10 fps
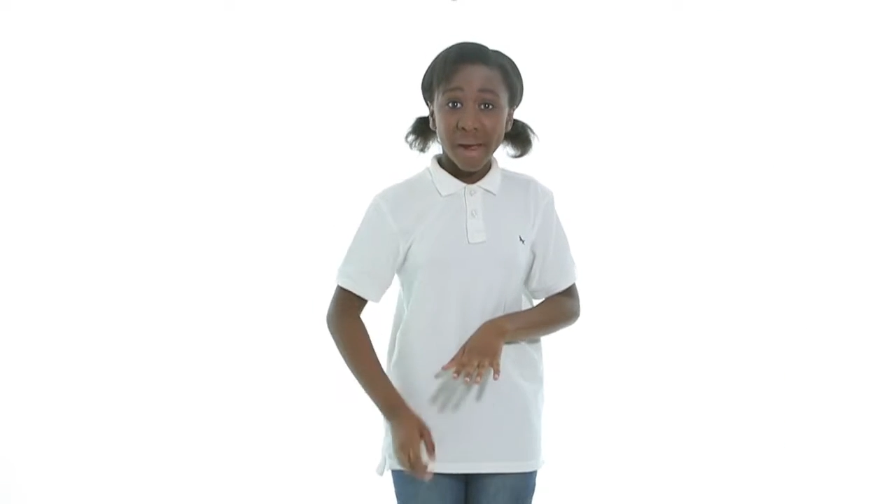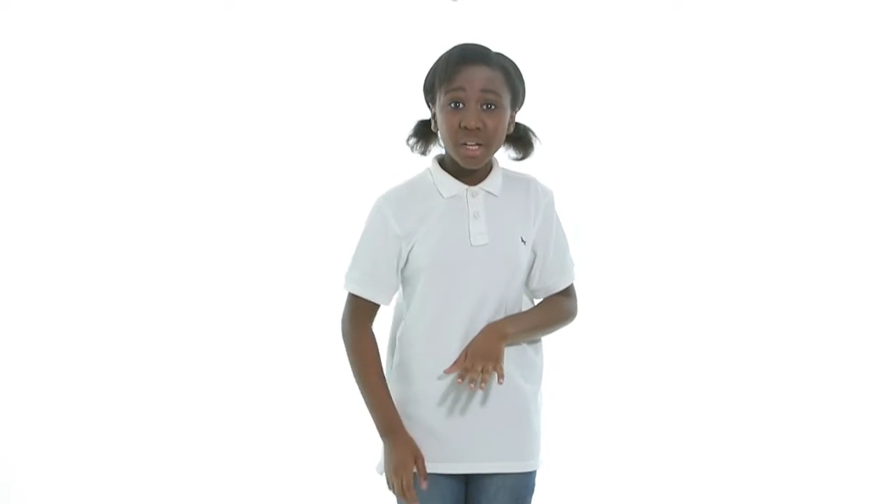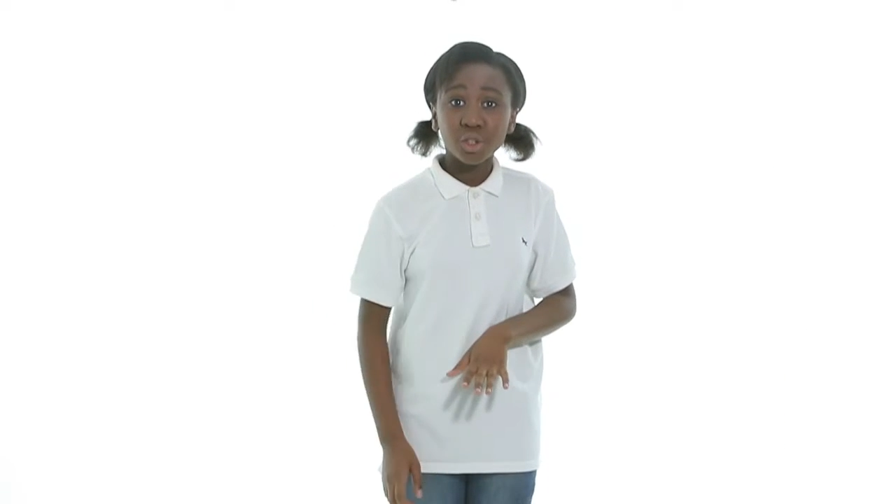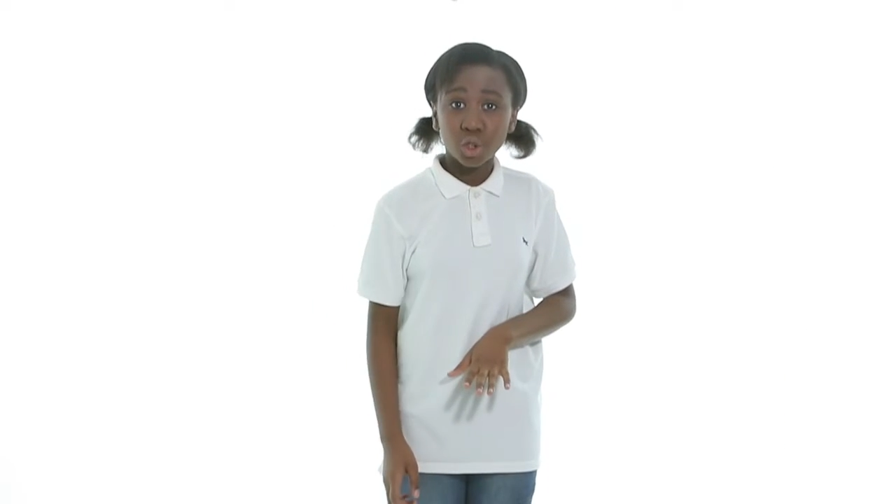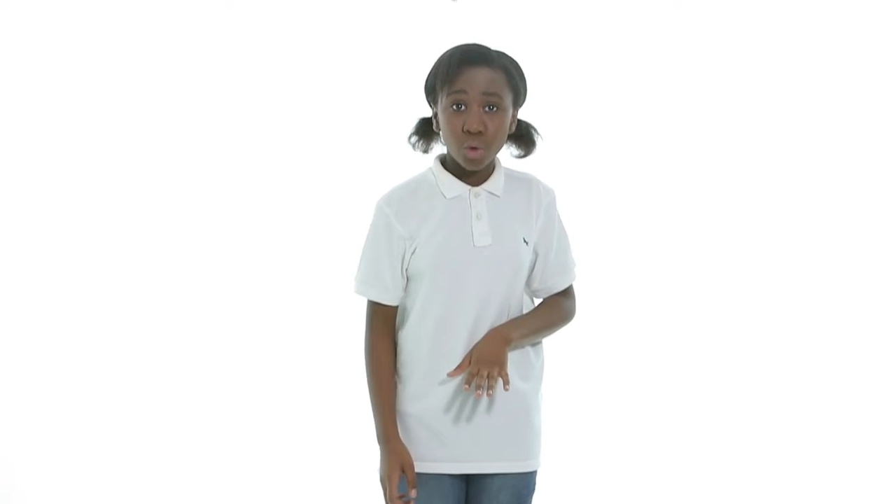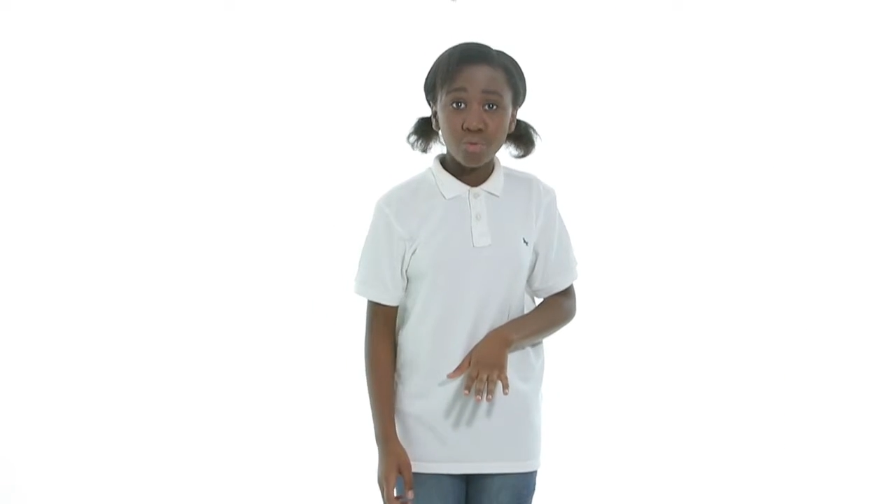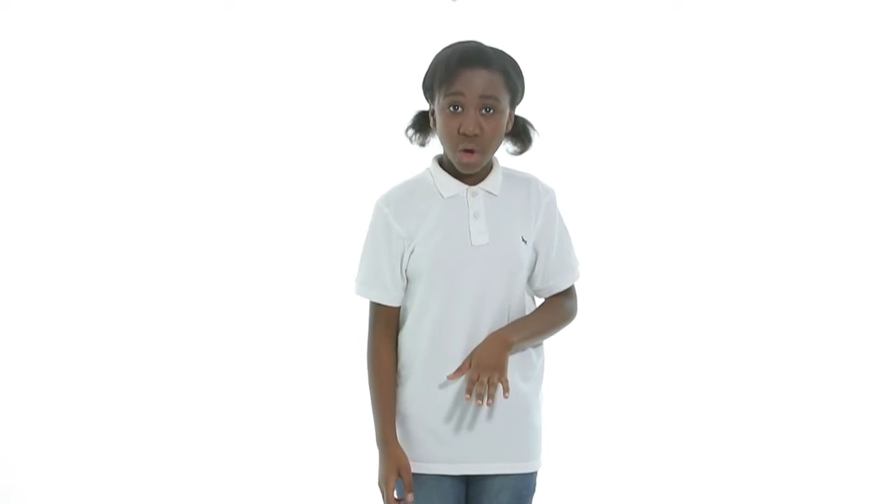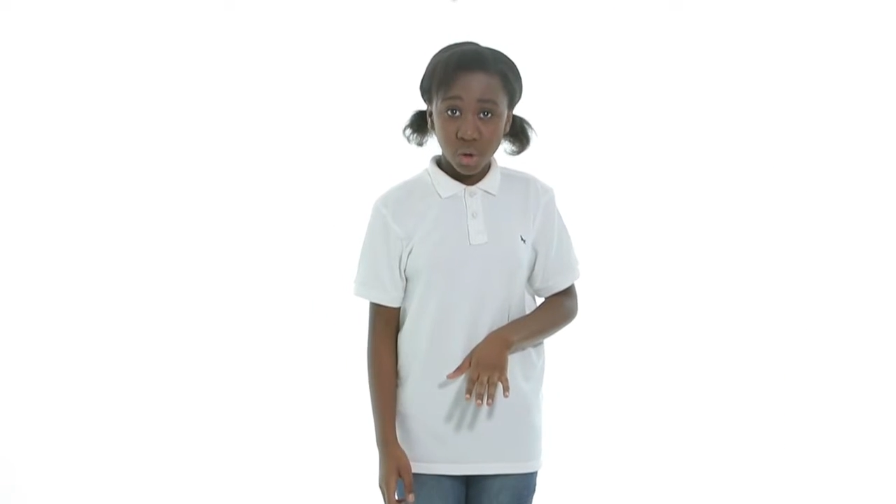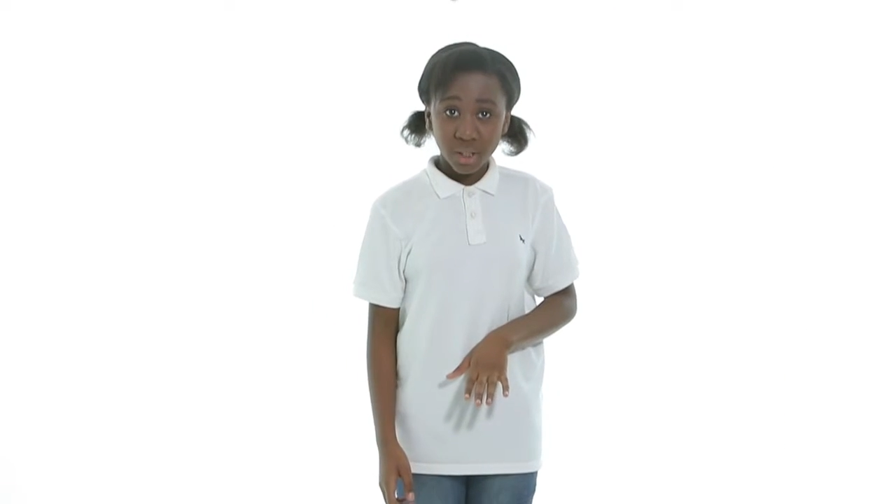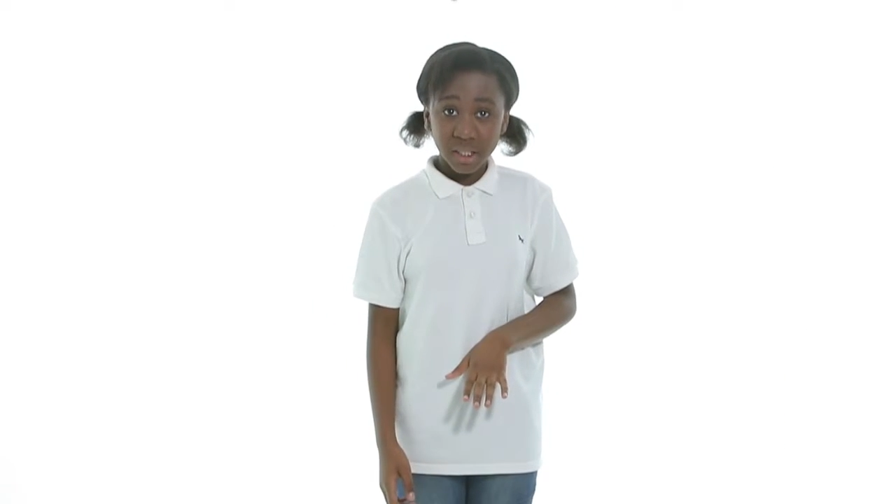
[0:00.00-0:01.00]
parents don't
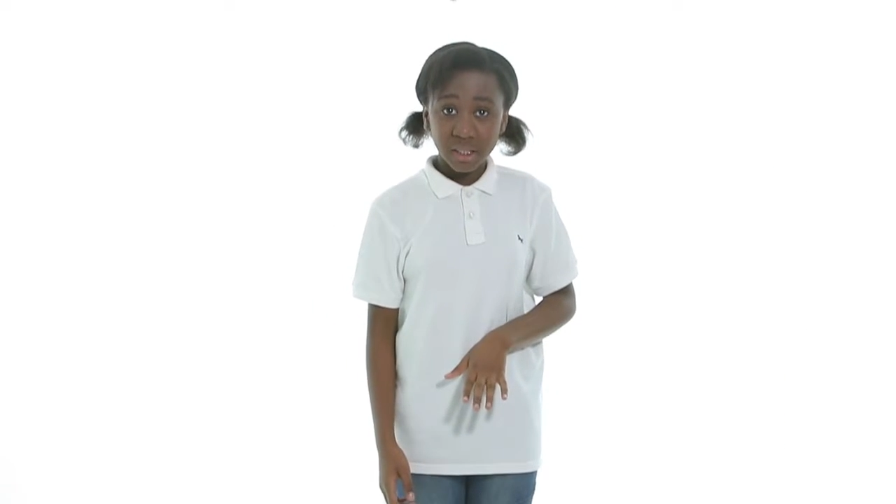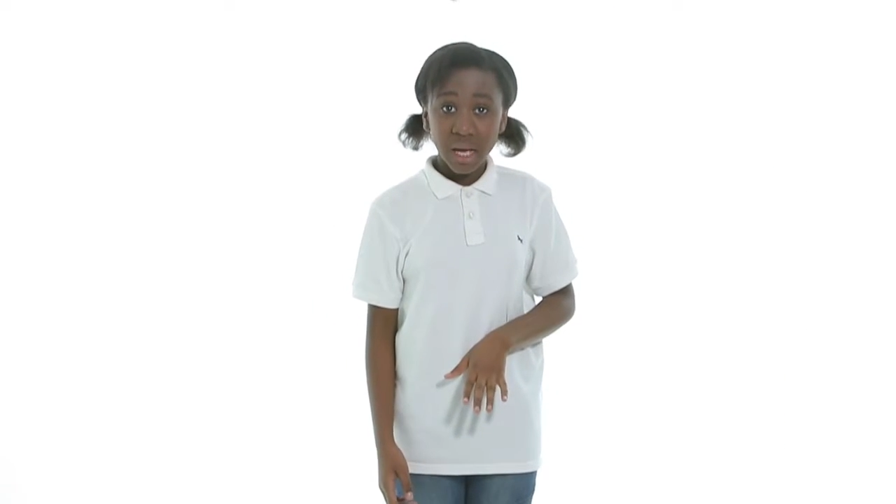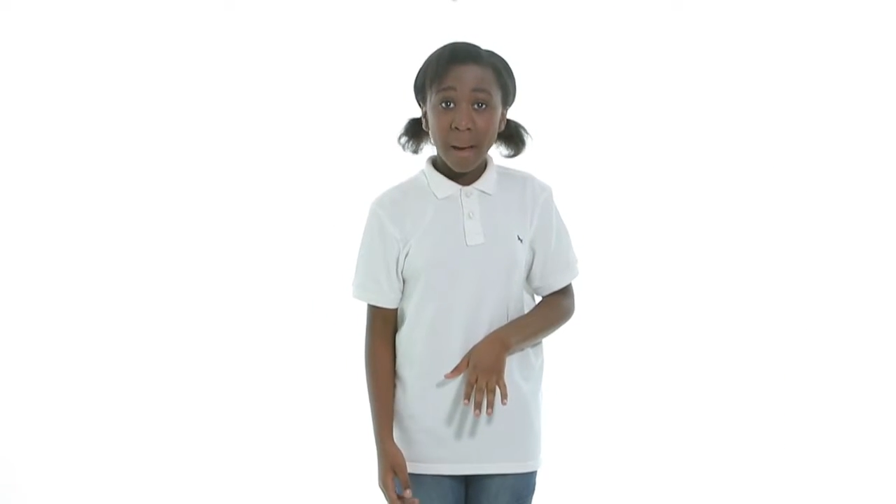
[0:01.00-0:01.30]
know this,